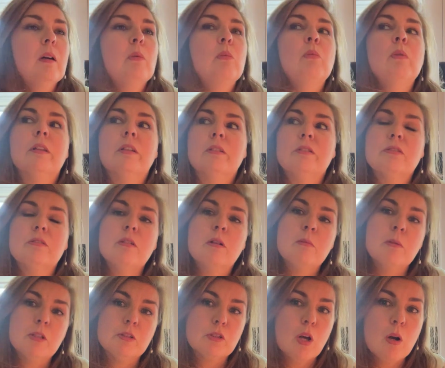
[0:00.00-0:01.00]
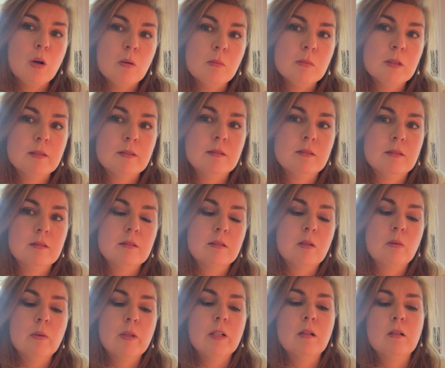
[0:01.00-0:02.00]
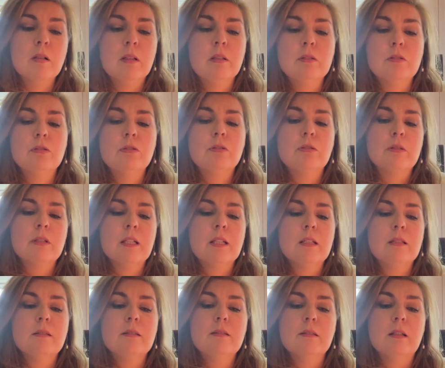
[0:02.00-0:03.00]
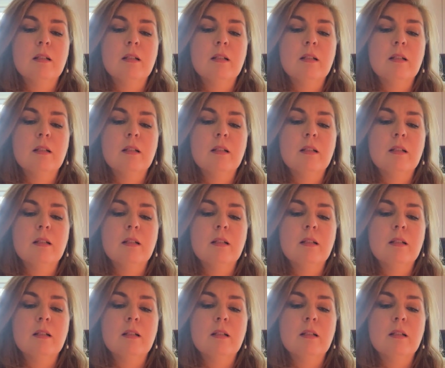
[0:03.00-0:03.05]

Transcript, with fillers: with so much homelessness going on in the streets.